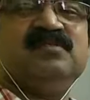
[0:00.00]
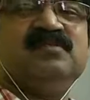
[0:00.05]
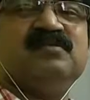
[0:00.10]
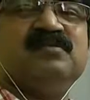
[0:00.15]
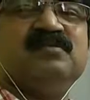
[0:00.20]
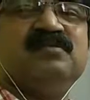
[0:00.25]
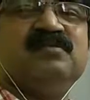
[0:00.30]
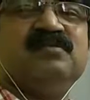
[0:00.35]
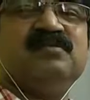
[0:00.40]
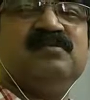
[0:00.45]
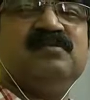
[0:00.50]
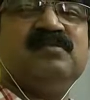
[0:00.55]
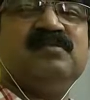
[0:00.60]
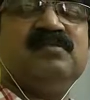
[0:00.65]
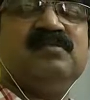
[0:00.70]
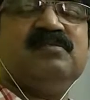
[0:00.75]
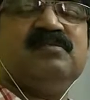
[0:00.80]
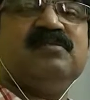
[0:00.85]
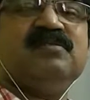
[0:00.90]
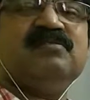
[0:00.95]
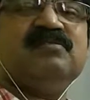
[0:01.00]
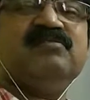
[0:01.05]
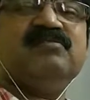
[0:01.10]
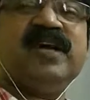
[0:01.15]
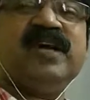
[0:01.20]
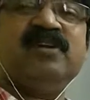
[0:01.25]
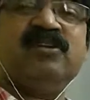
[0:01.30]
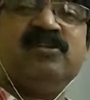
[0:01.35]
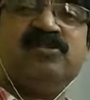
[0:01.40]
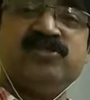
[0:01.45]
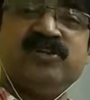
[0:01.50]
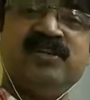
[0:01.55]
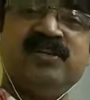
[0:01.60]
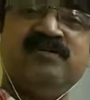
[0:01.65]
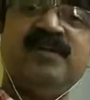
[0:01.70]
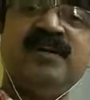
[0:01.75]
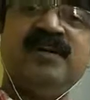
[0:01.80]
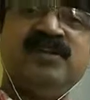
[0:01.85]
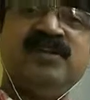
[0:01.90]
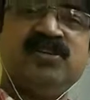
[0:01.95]
We can also define the structure.
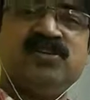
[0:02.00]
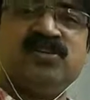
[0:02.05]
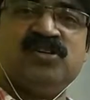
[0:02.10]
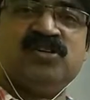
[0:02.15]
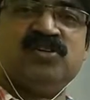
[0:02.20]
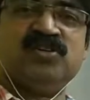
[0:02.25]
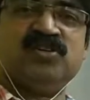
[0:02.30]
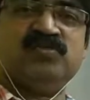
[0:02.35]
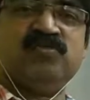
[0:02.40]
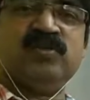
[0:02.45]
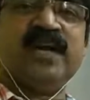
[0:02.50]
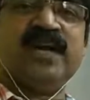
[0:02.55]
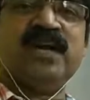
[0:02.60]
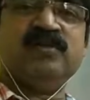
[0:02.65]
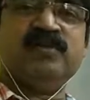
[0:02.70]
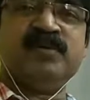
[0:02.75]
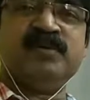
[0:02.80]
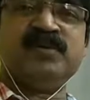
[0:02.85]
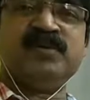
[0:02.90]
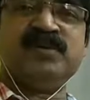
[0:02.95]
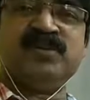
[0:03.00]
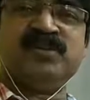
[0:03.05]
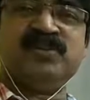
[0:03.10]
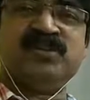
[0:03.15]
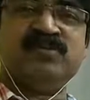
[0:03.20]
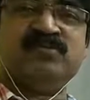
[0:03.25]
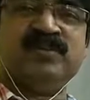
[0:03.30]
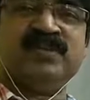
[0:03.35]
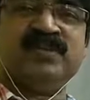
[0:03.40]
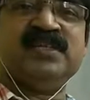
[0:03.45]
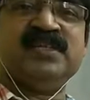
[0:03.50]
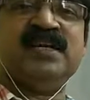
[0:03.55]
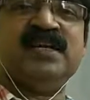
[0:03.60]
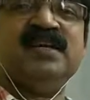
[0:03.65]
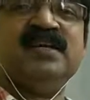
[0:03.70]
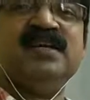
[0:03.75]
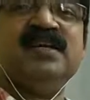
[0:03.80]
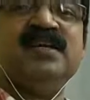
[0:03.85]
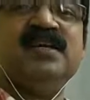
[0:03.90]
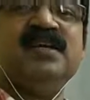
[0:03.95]
What type of structure? We say Indian
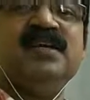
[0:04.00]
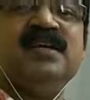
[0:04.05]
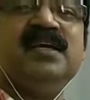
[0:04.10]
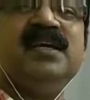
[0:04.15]
economy is